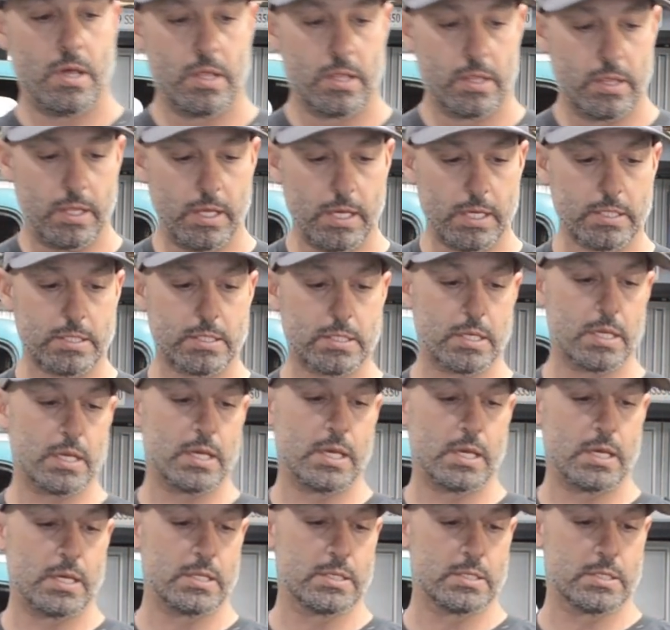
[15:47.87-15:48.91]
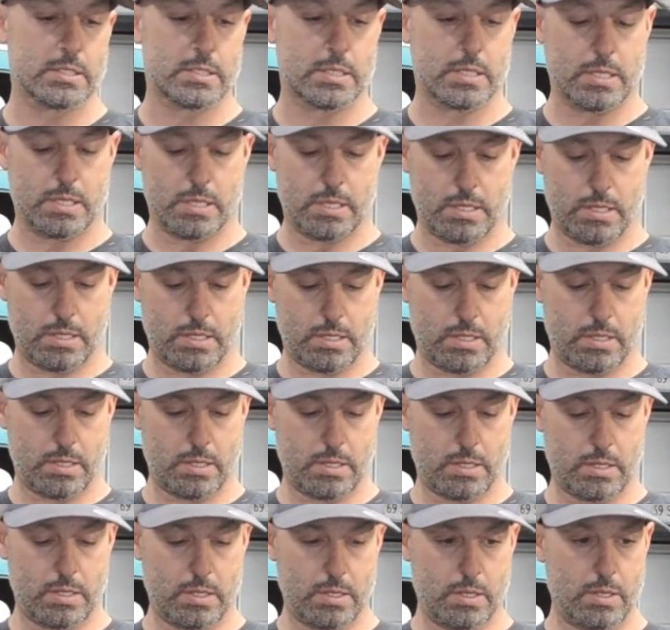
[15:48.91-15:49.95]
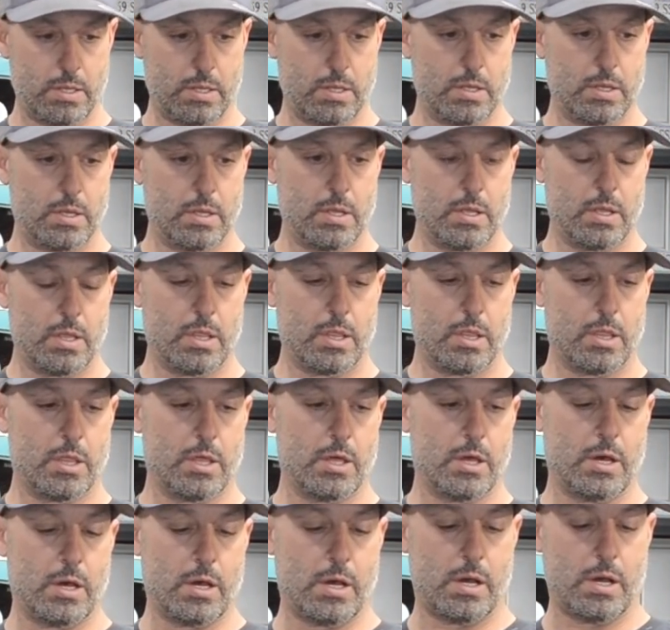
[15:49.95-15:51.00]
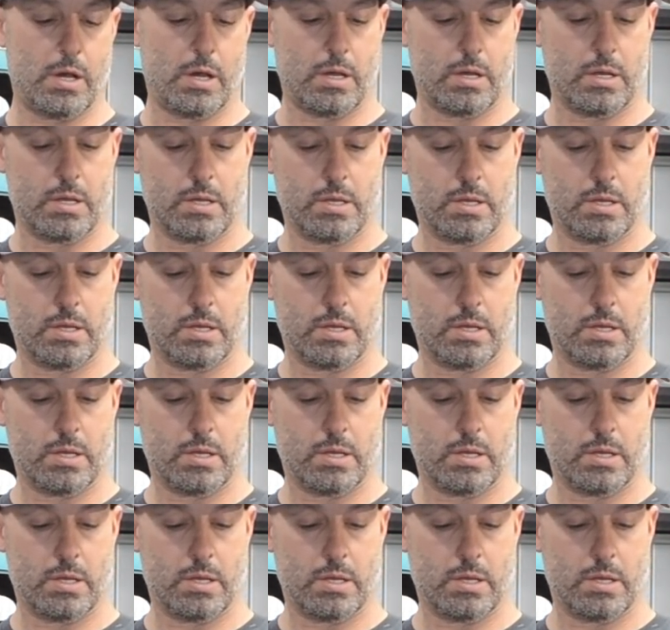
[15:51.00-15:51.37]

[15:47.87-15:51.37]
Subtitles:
this is the,